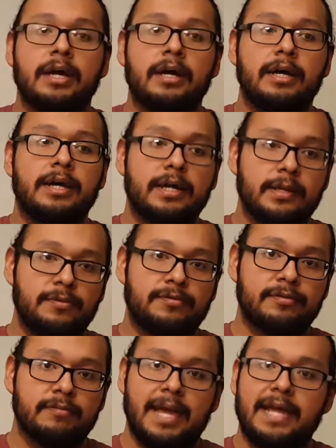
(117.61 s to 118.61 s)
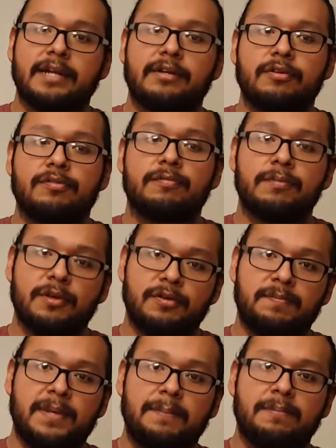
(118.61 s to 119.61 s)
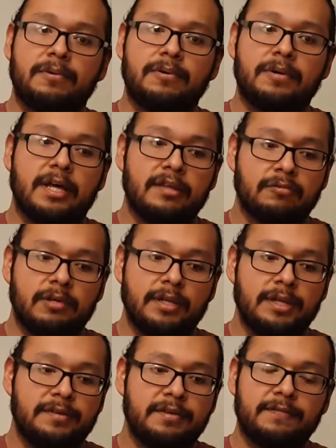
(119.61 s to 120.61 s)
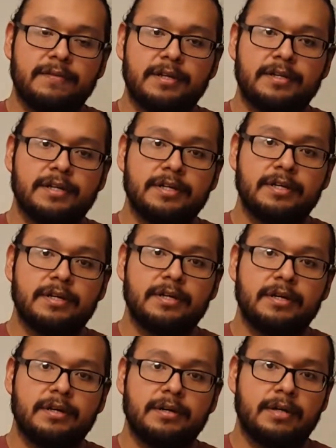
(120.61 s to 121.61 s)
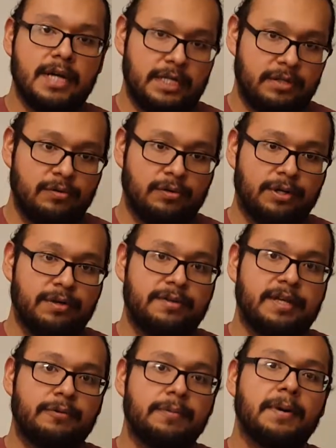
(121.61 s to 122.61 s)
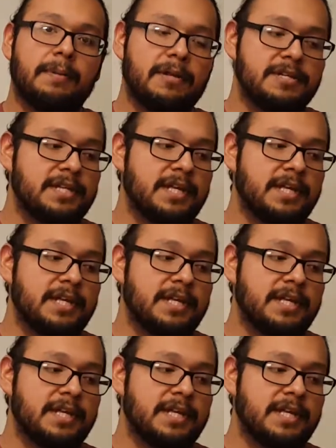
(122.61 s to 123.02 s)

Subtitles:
it comes from anecdotes from those people, as well as different editorials that were published